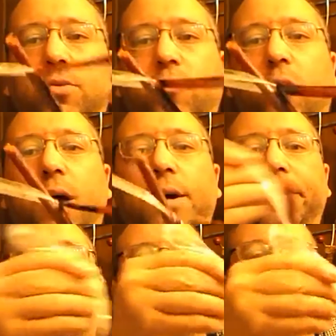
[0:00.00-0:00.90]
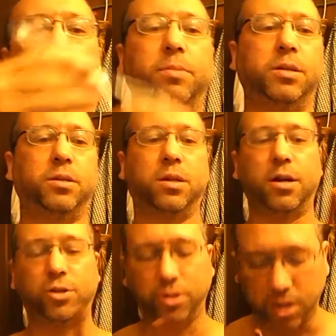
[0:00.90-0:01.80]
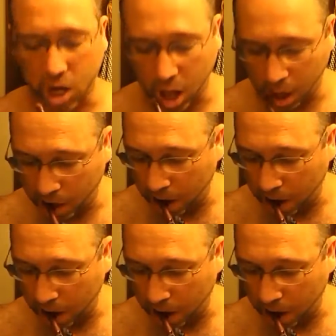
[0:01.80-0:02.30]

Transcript: my own wine, maybe, selection here.